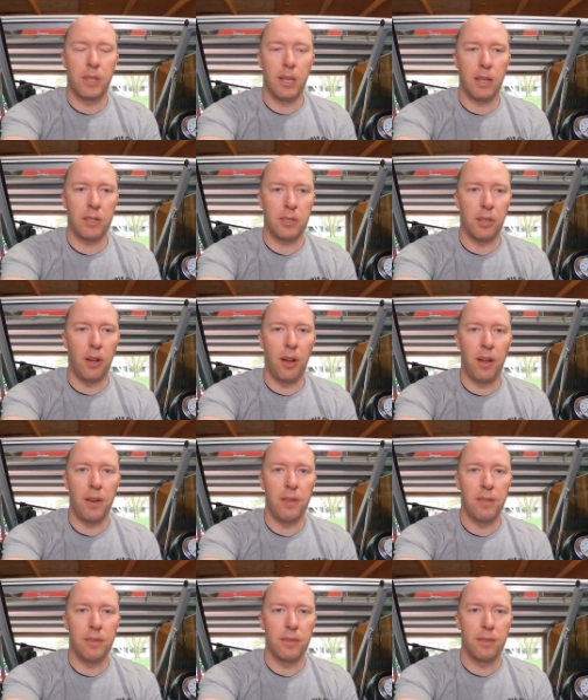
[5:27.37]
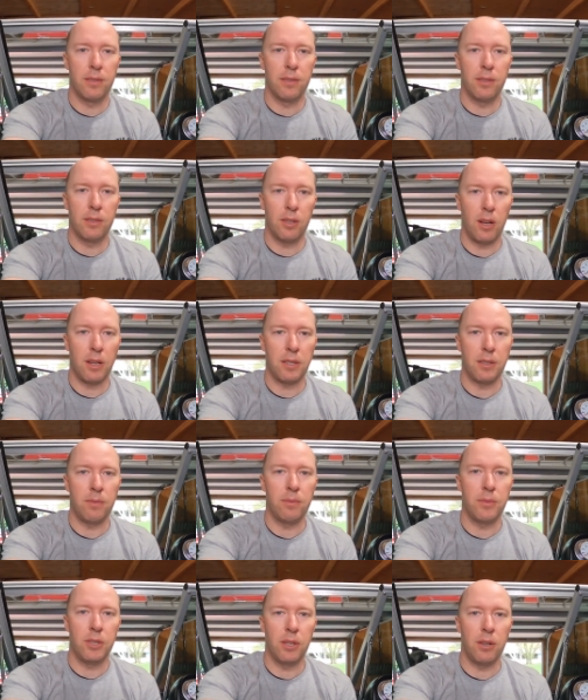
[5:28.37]
kicks on. It's
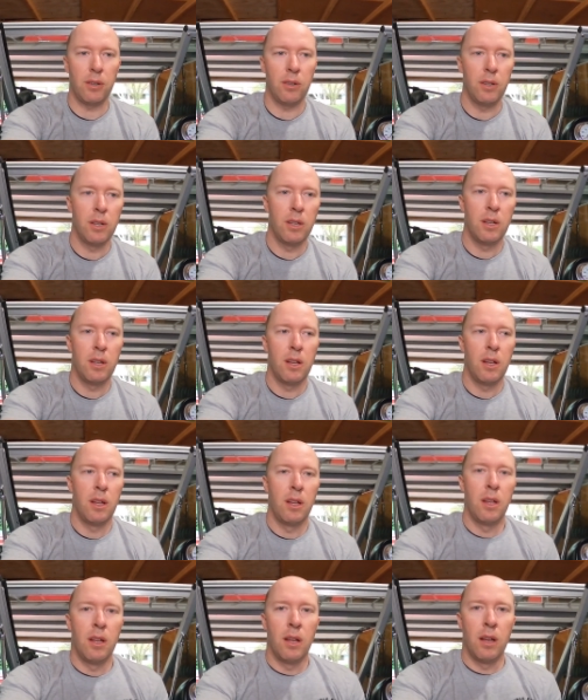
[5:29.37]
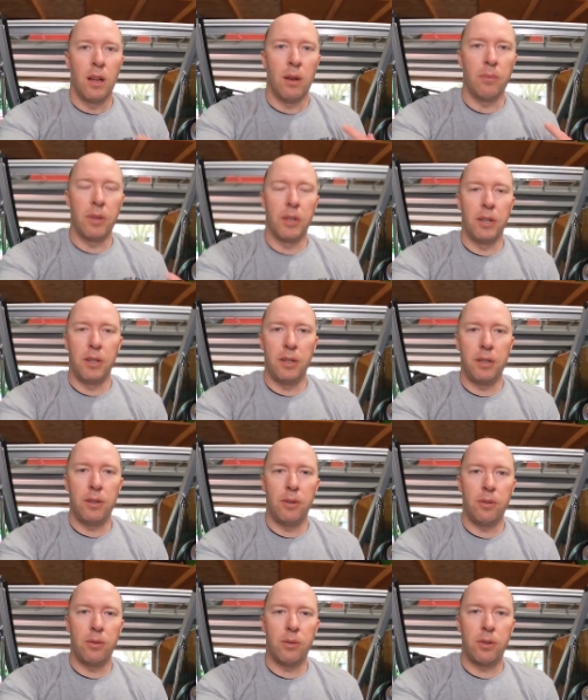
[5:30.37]
awesome. So I'm going
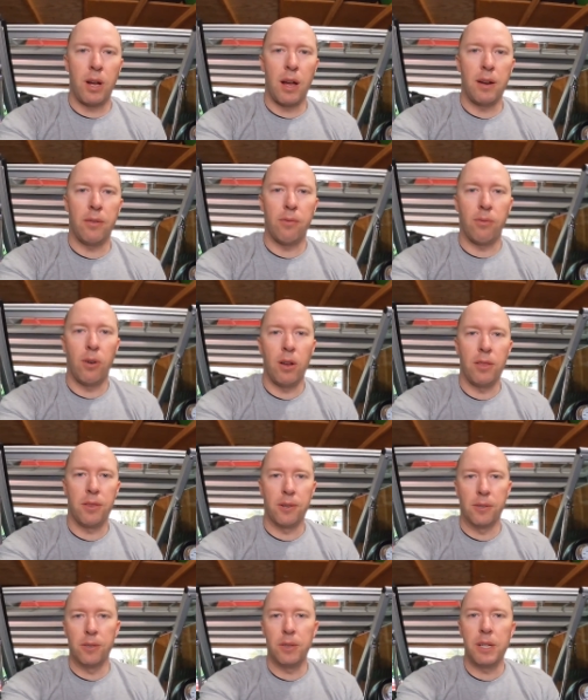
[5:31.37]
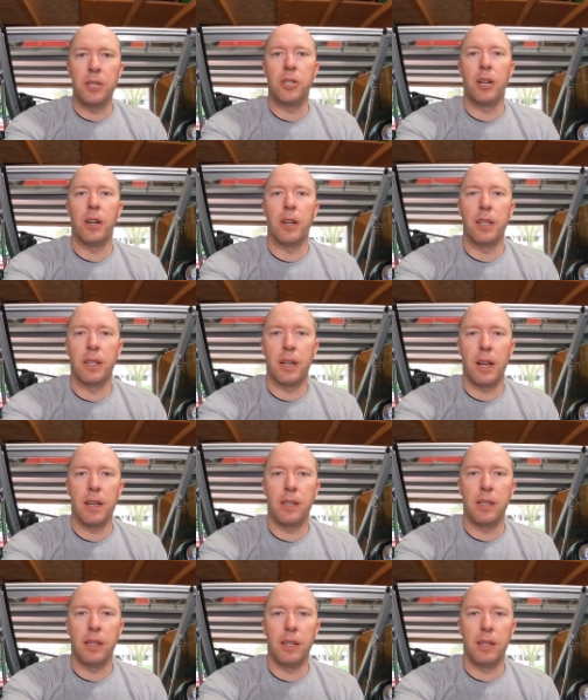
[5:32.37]
to kind of run through each area that I
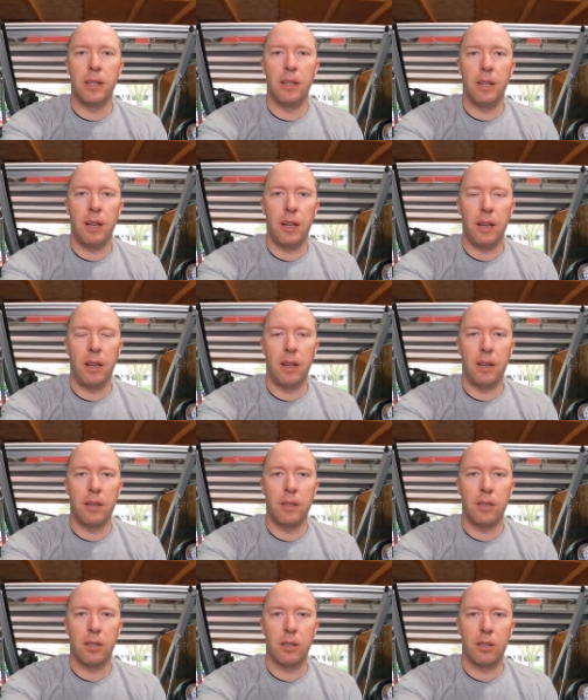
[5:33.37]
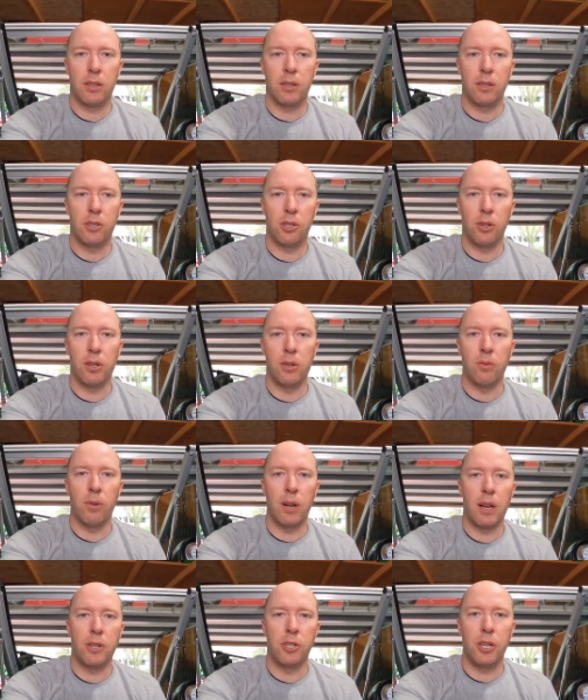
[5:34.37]
did and show you
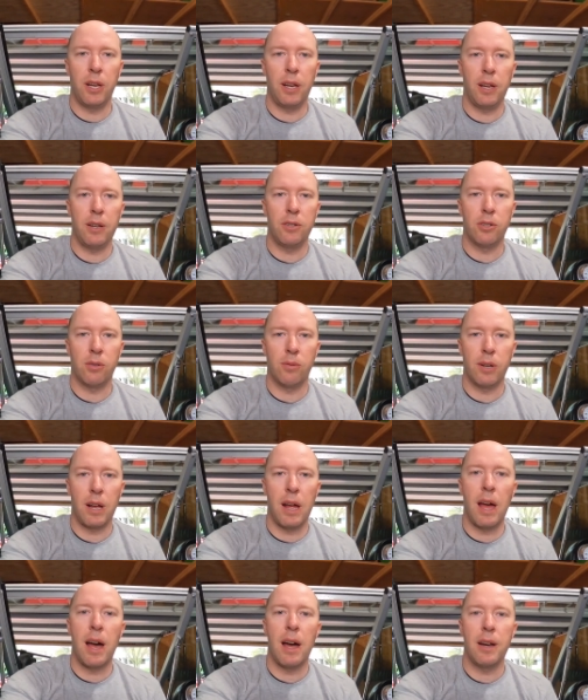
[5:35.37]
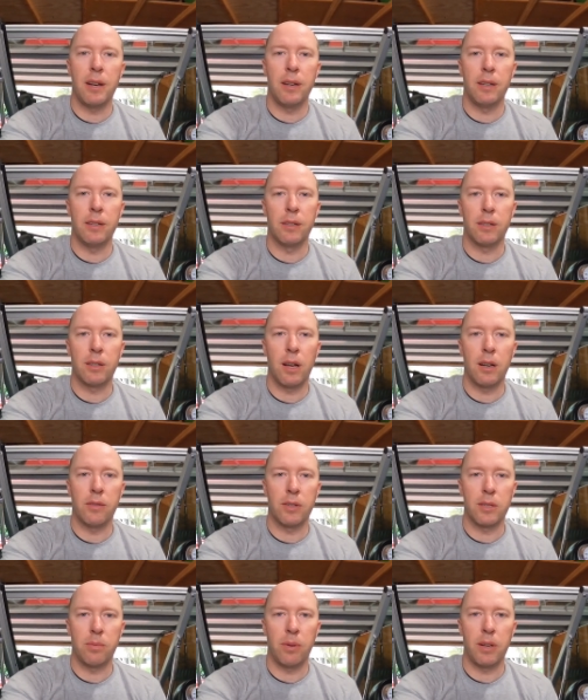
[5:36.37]
what I changed or what I added and kind
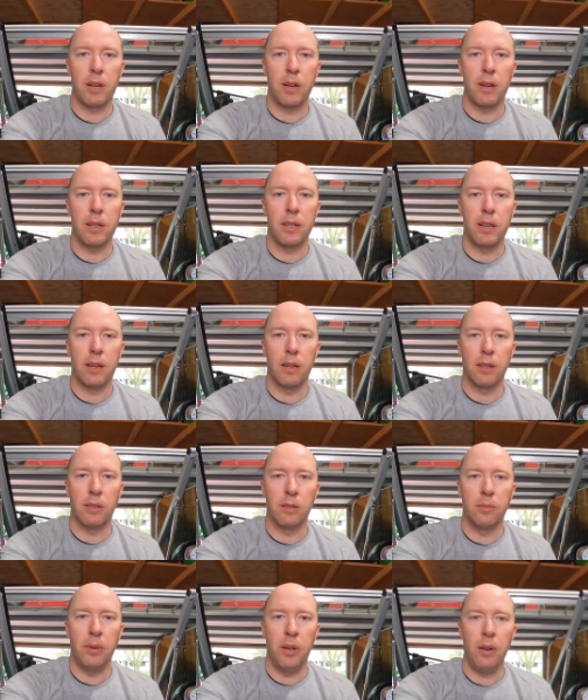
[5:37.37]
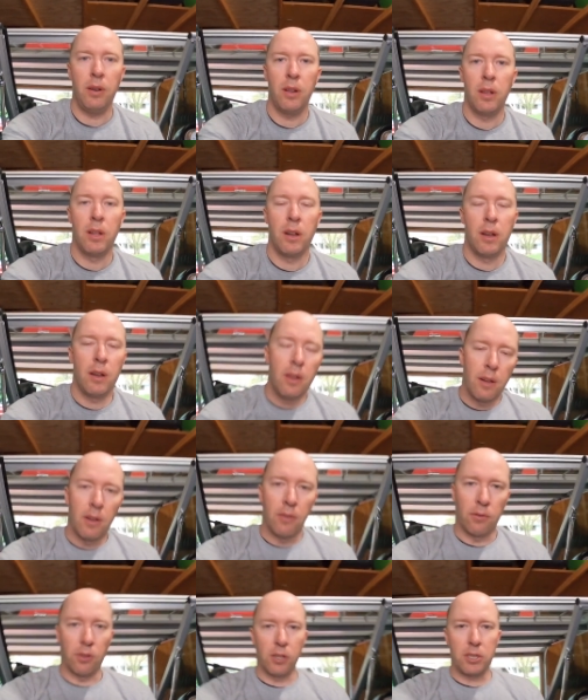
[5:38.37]
of explain how I did it a little bit.
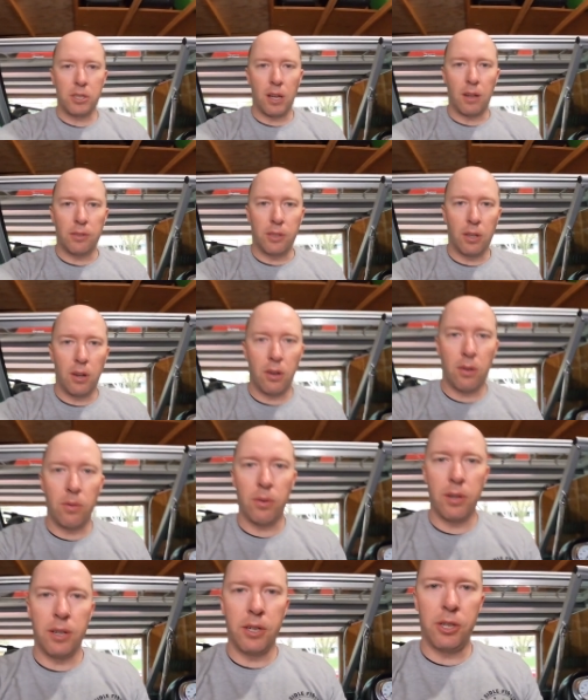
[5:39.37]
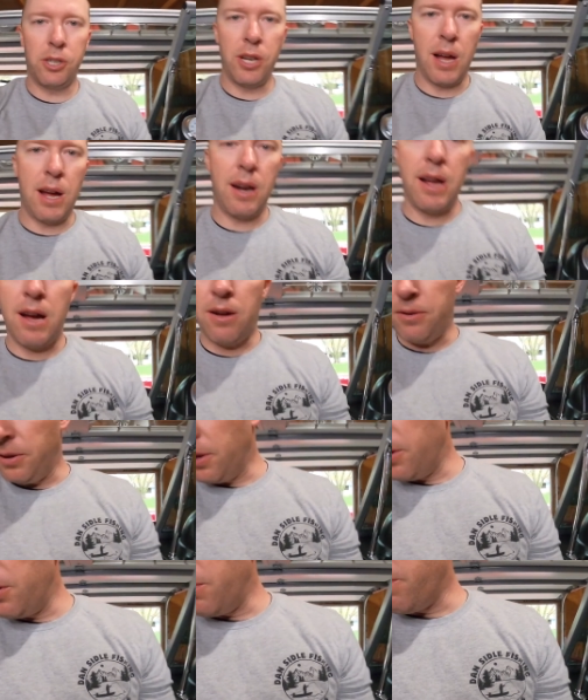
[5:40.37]
First off, though, I wanted to shout
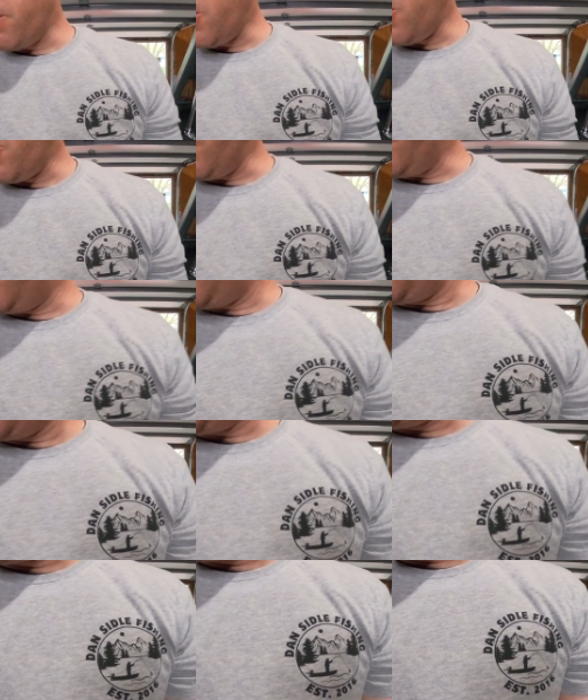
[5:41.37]
out the new merch.